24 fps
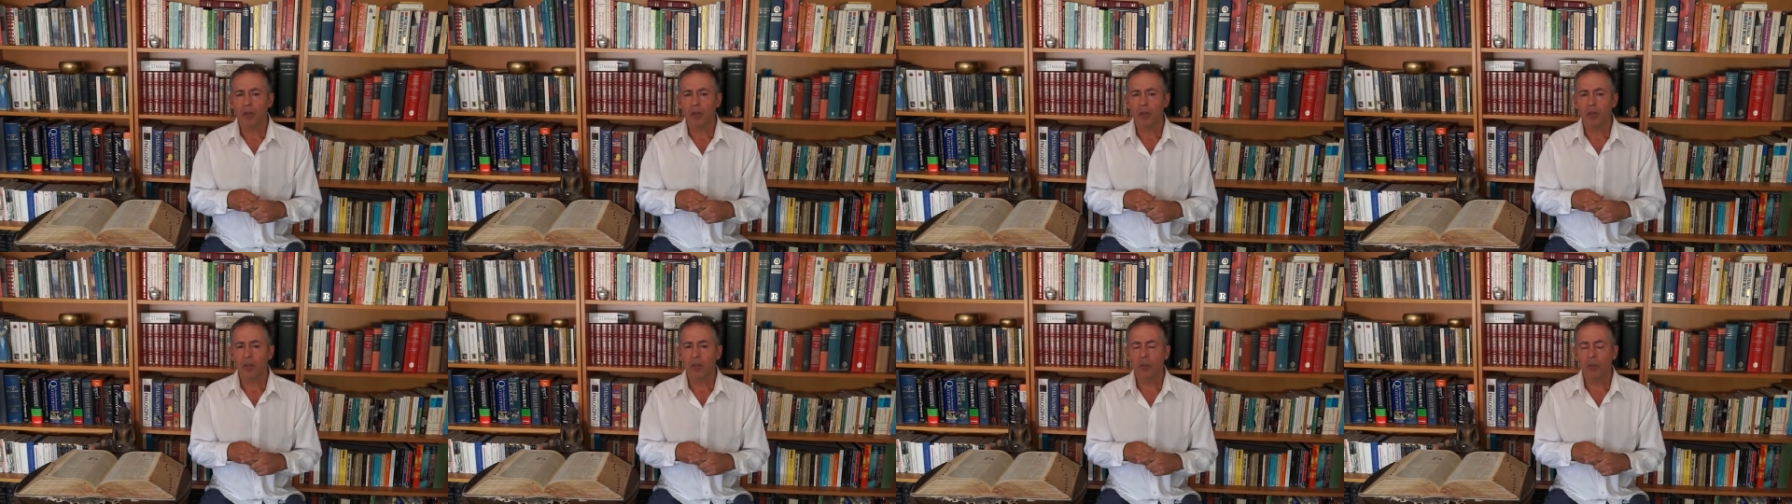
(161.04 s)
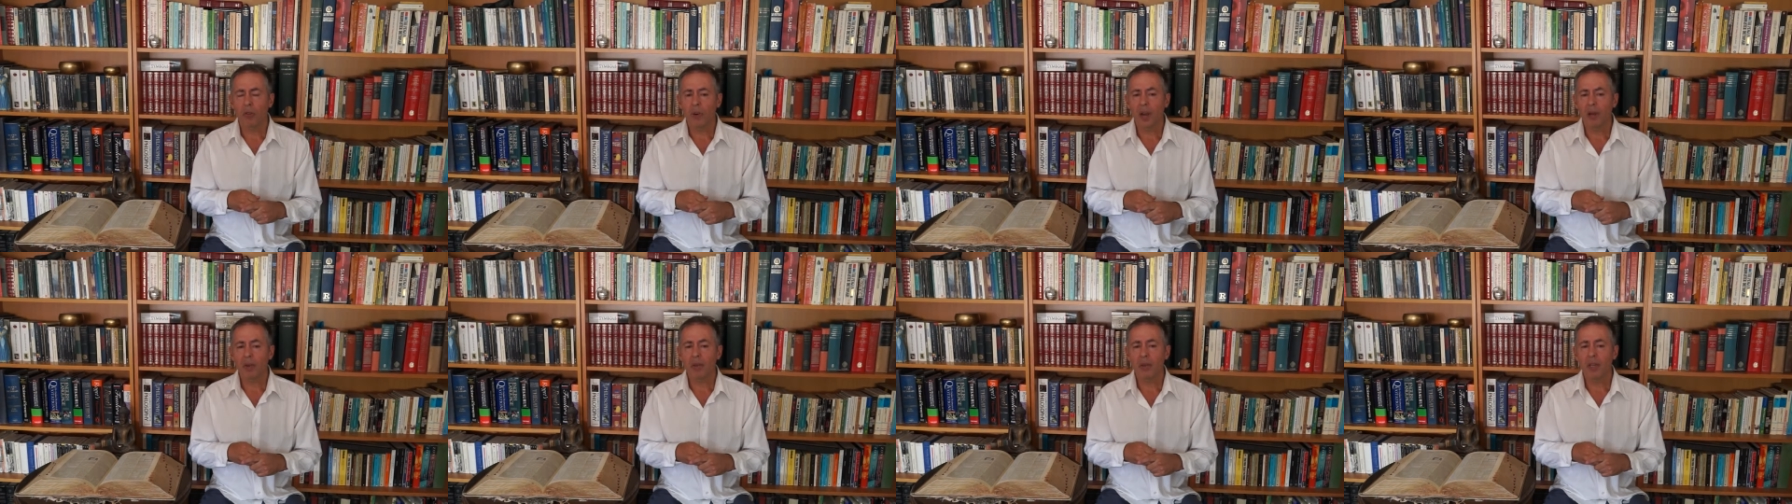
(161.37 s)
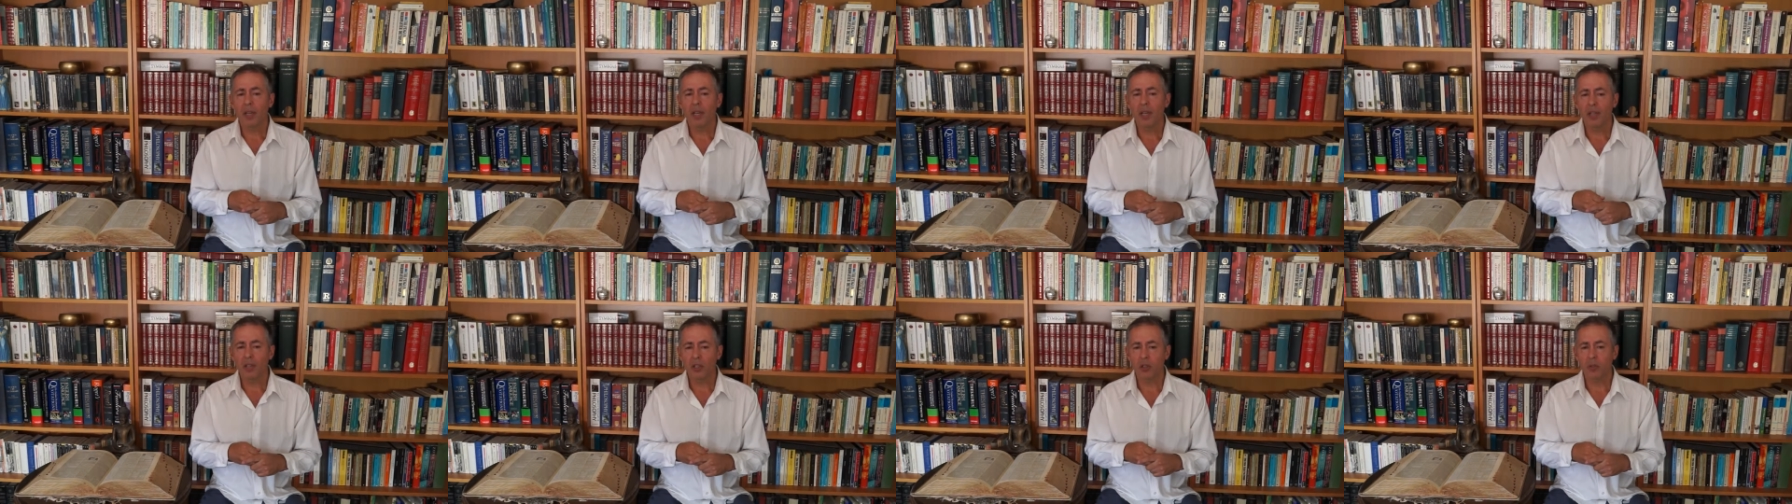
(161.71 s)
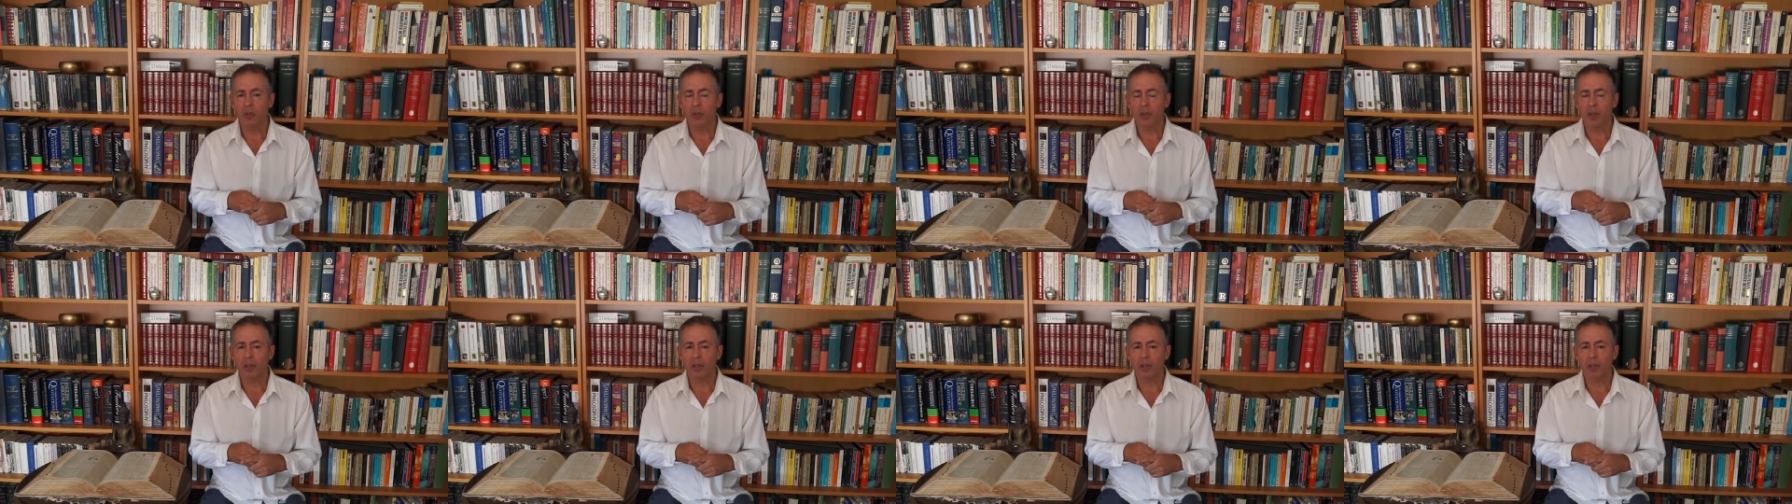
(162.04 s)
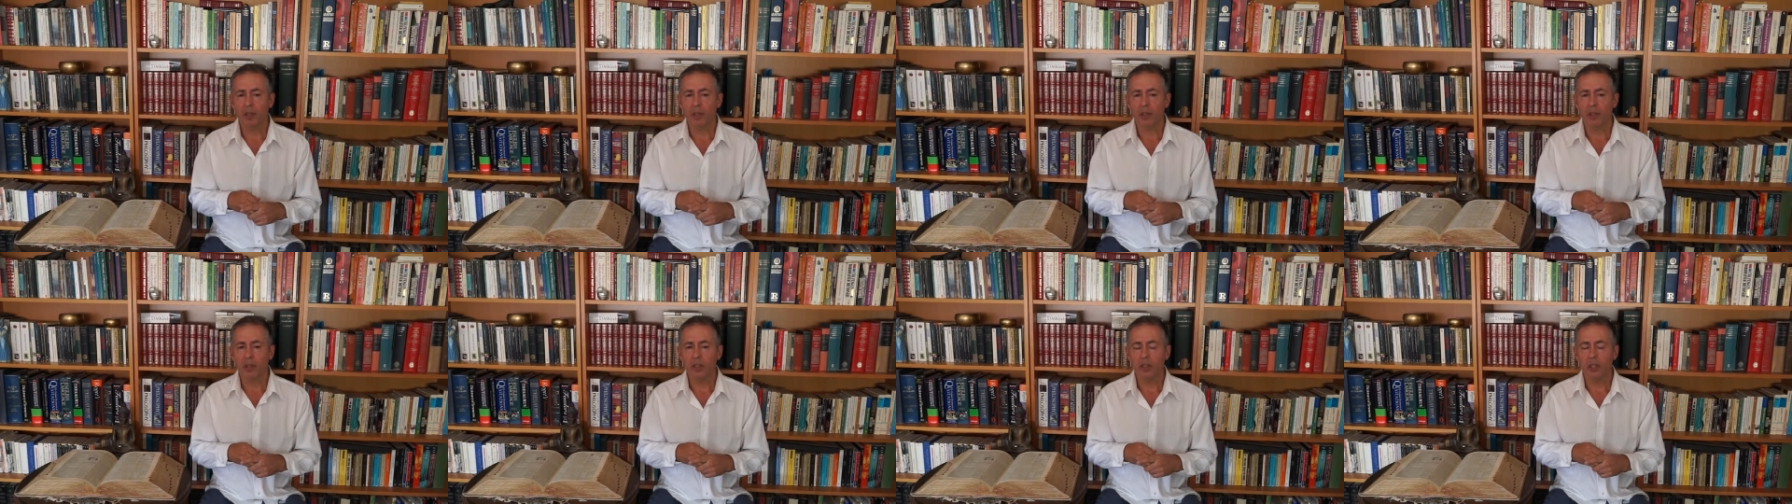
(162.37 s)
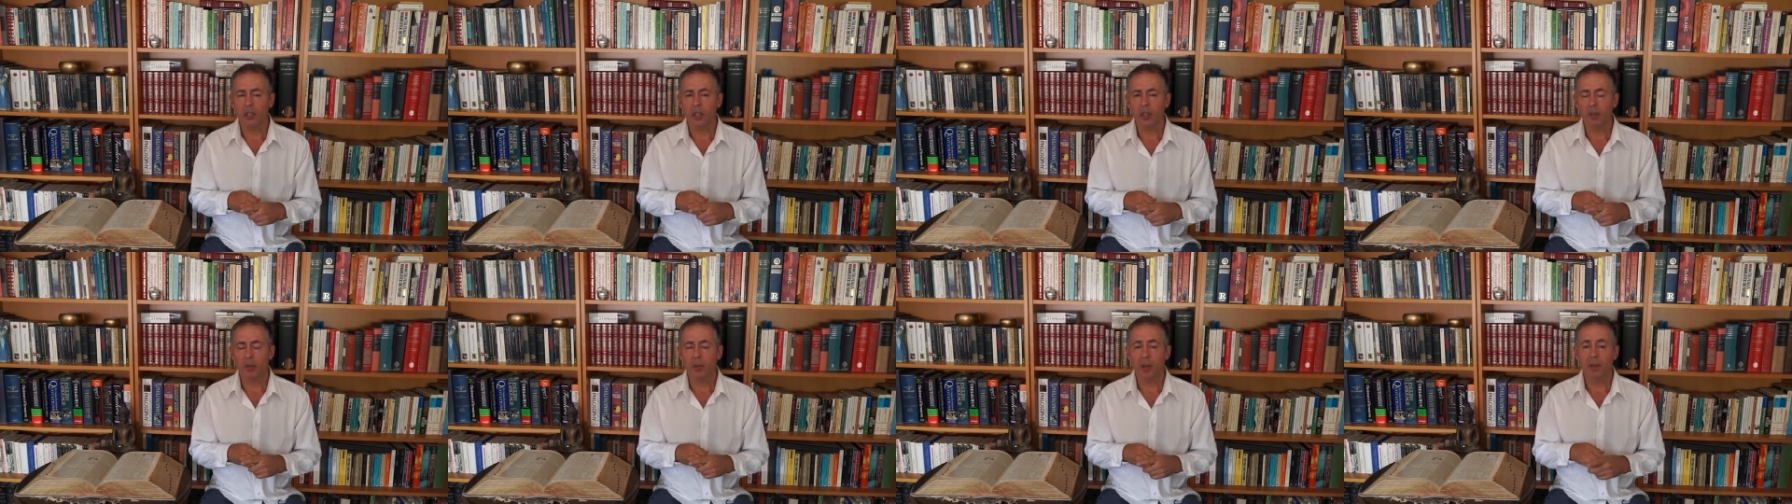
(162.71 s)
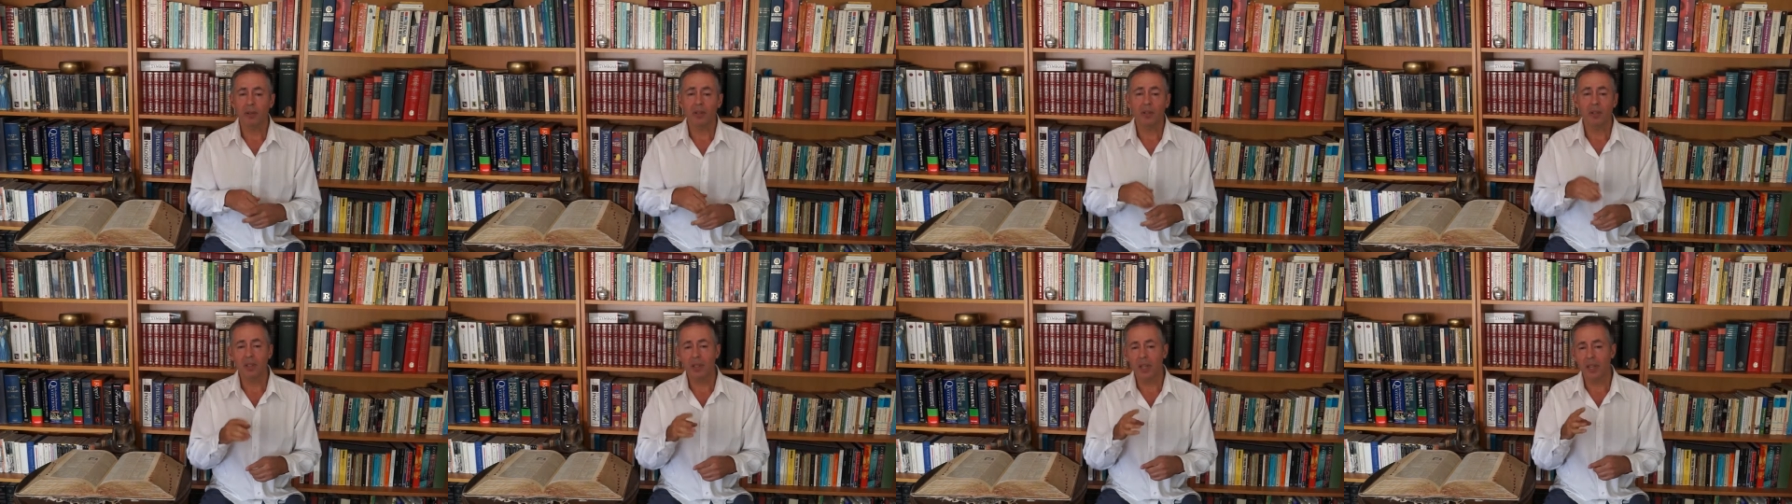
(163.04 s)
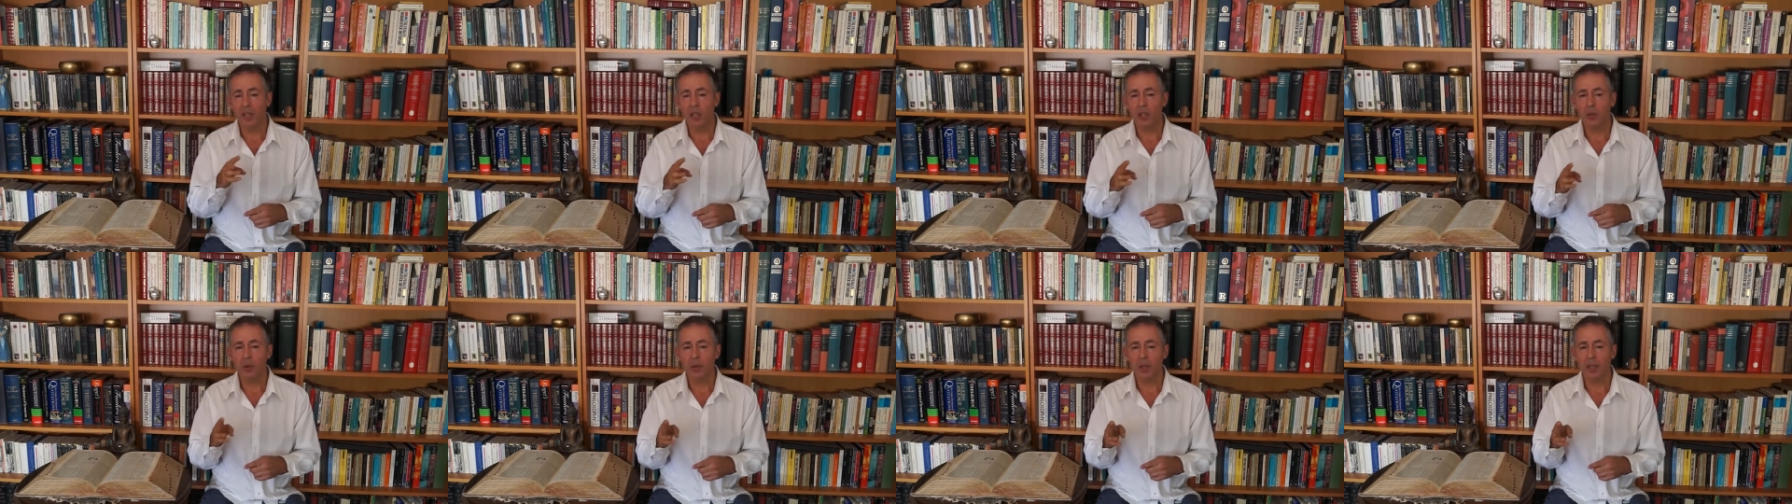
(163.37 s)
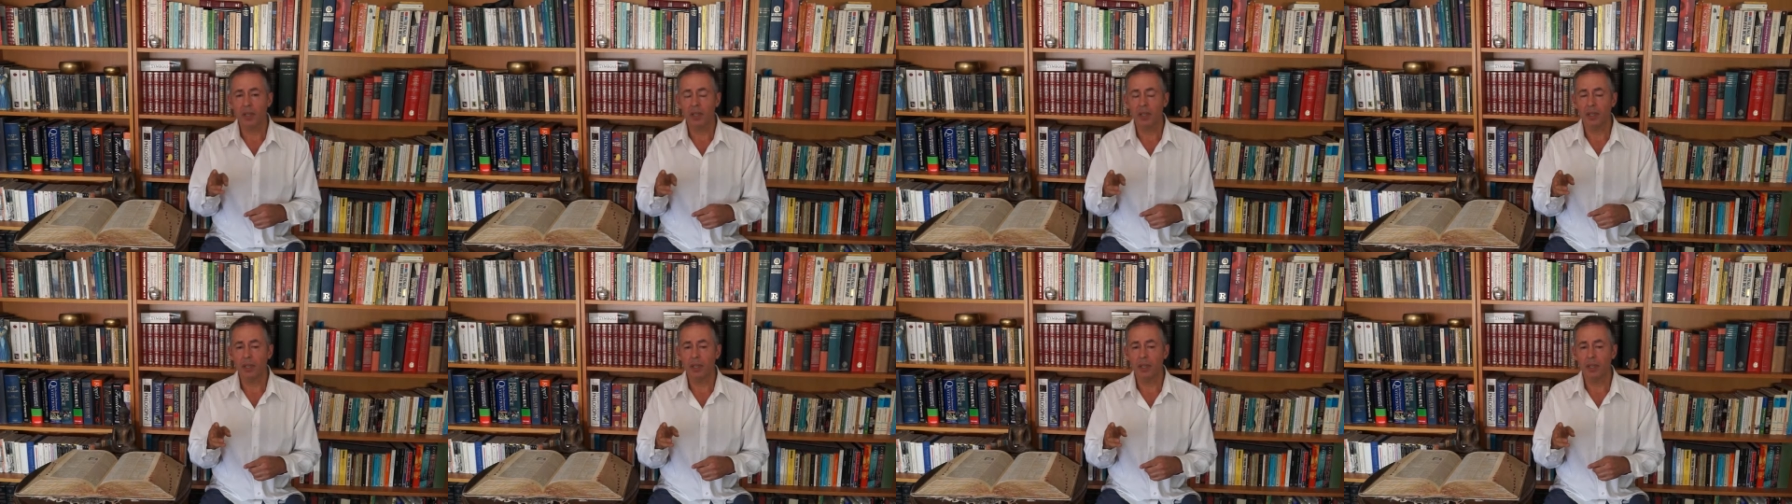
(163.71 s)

throughout the history of English, throughout the centuries,